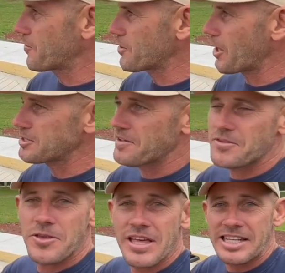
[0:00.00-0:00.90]
for those of
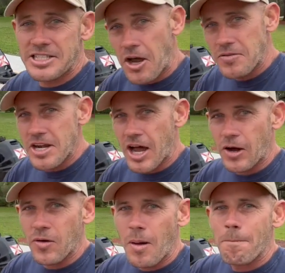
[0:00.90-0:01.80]
you that don't
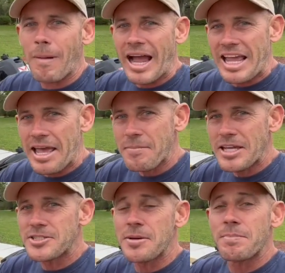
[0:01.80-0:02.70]
know,
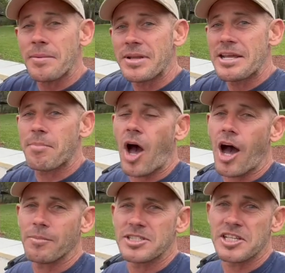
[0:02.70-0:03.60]
Miami to Bimini,
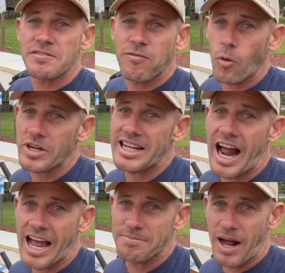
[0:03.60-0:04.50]
Bahamas is
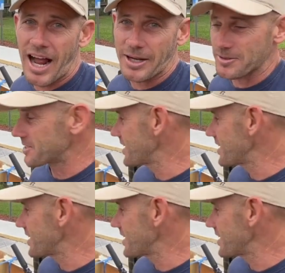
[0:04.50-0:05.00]
49 miles.